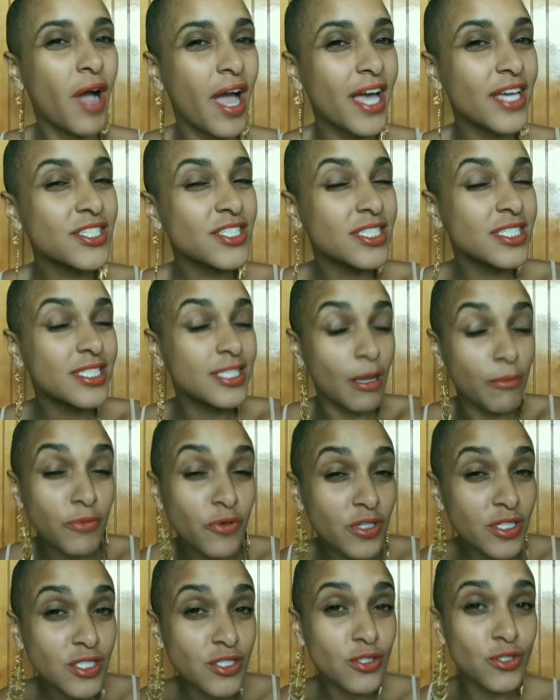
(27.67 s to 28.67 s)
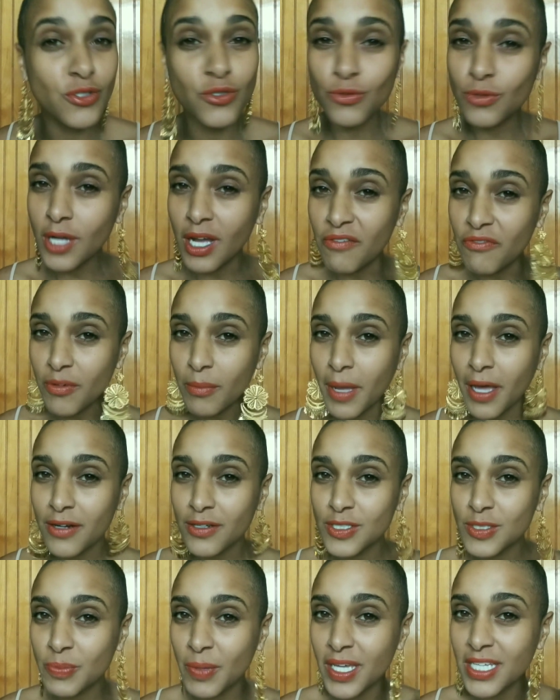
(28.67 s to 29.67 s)
Well, actually, some crystals do come from
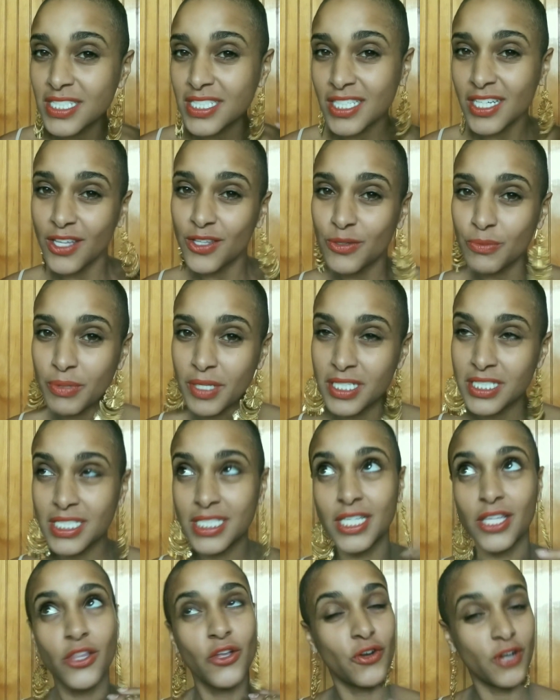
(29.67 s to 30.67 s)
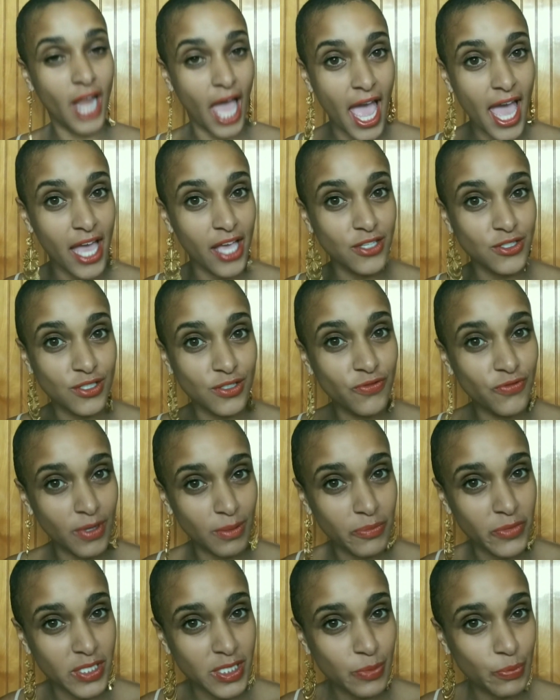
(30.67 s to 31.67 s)
outer space and other places, and they're not actually
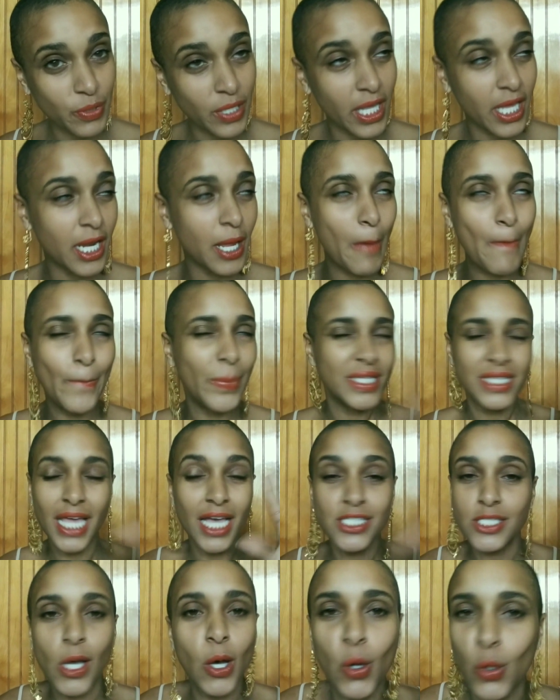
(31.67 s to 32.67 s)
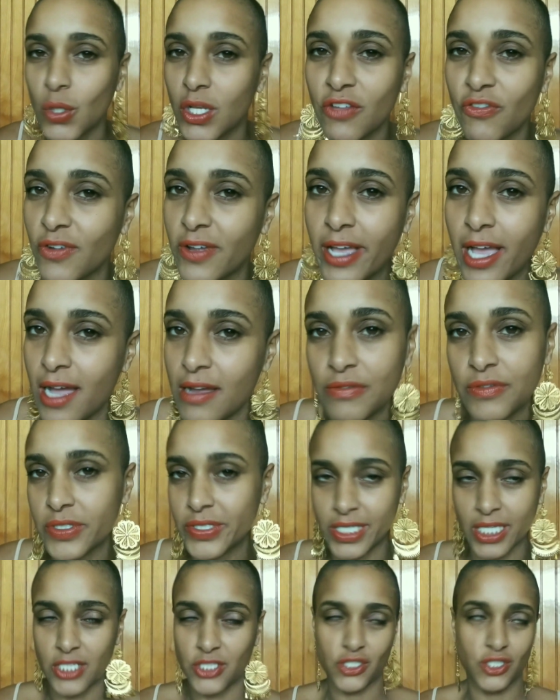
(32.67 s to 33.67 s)
from this planet, but that's a whole different
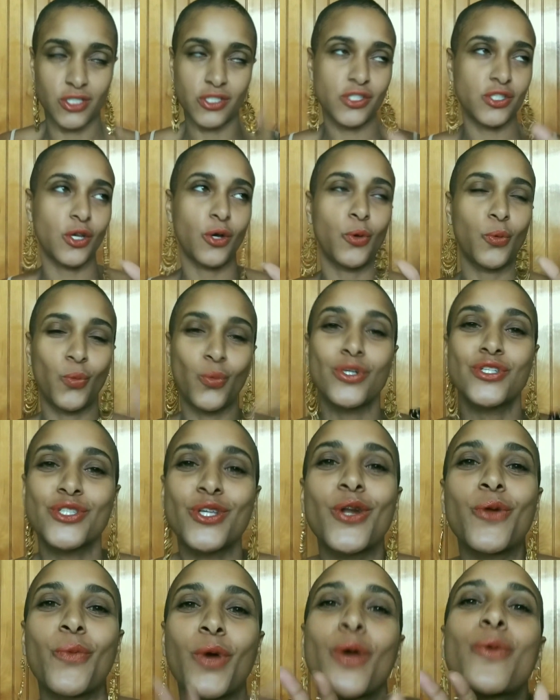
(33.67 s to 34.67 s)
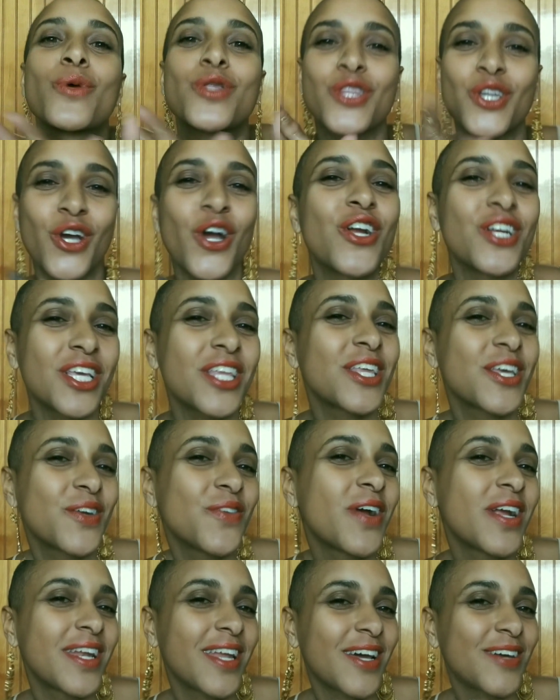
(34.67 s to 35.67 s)
conversation. So we're just gonna work with the
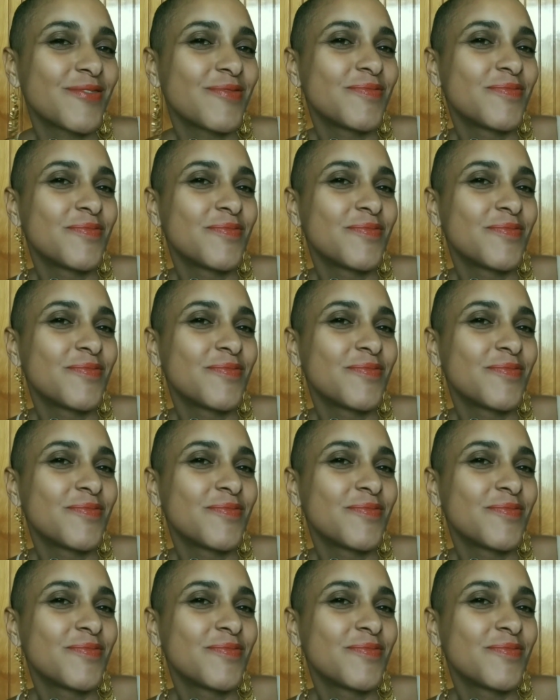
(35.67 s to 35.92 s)
carnelian right now.